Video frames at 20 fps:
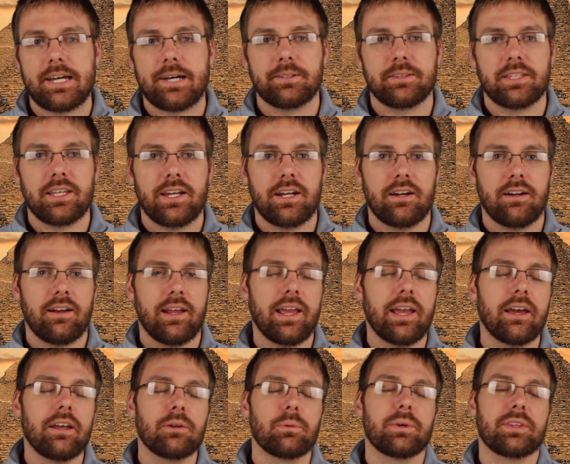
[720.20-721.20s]
out there,
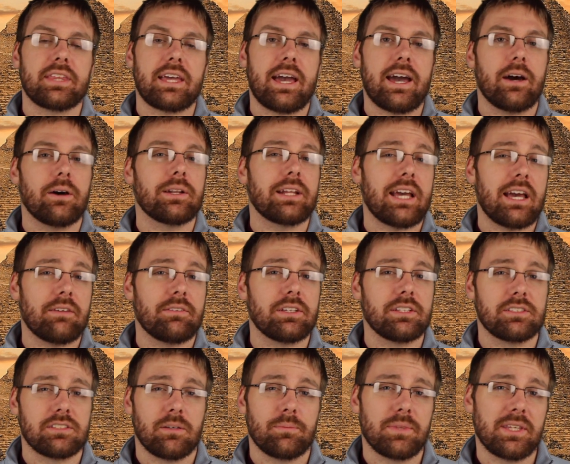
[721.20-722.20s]
and without
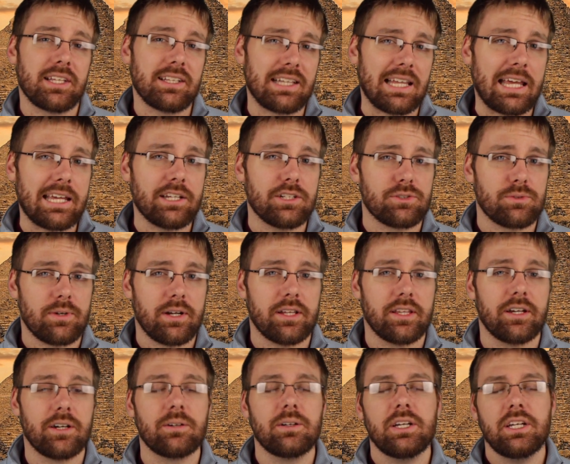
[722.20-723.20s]
having something like
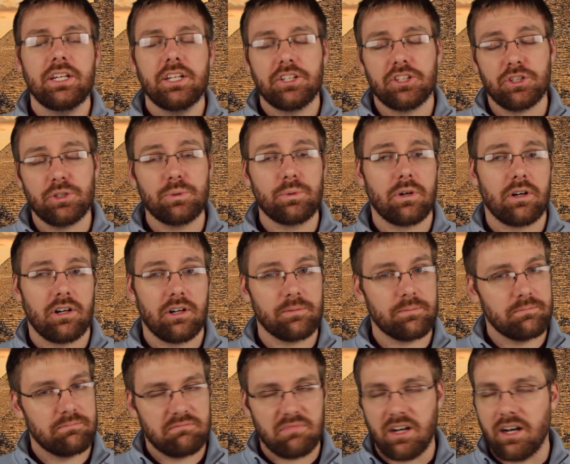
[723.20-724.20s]
Trello, you
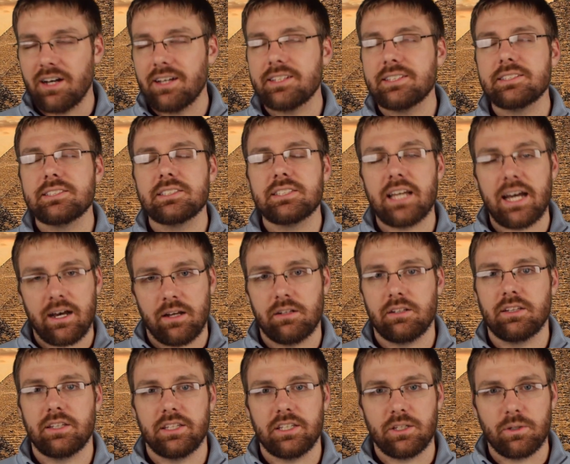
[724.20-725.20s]
are
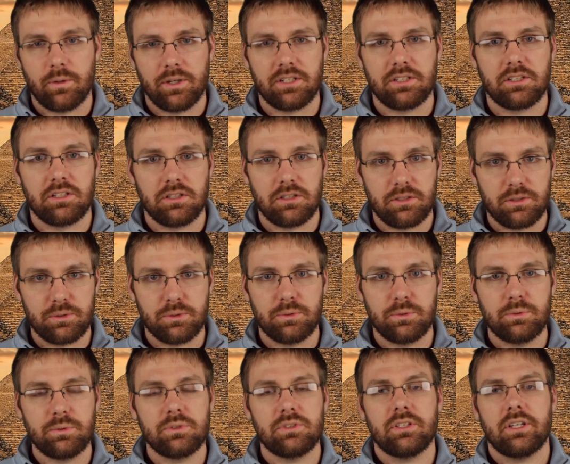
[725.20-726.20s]
undoubtedly going to
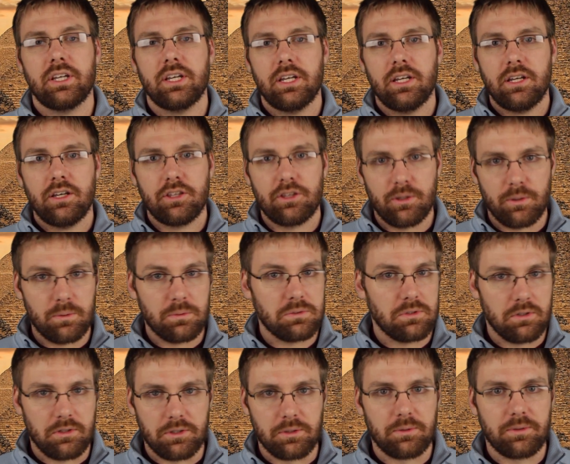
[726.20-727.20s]
lose
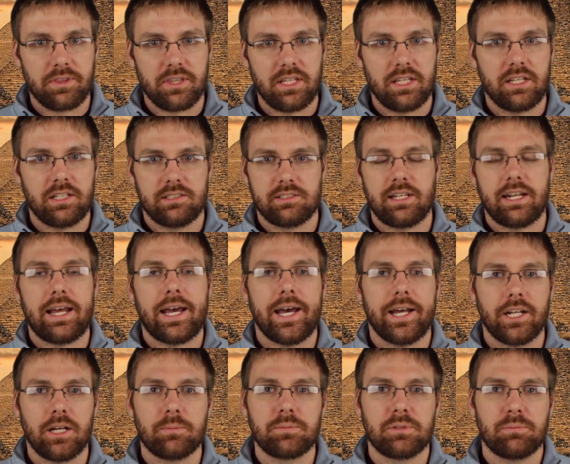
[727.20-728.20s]
those little things that
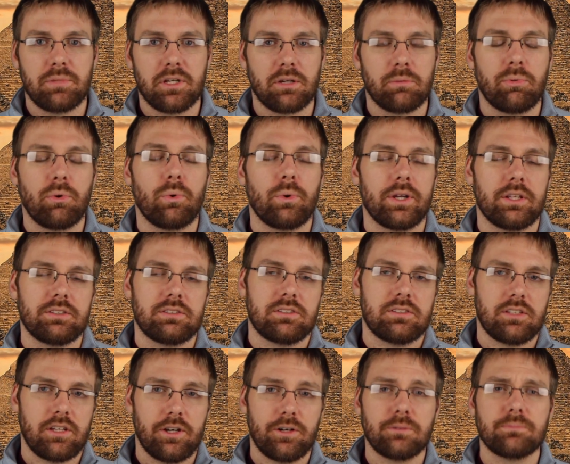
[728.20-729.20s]
add up to big points.
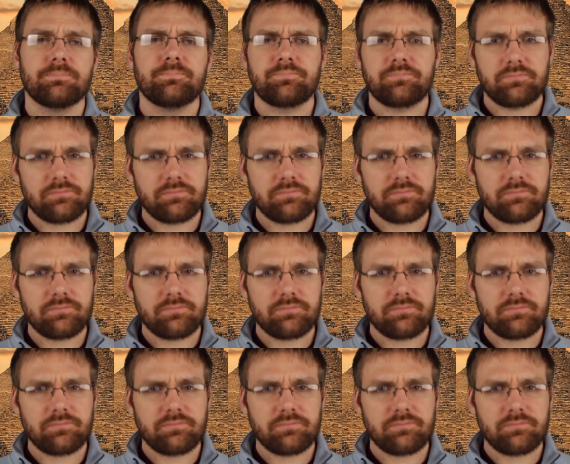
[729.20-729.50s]
So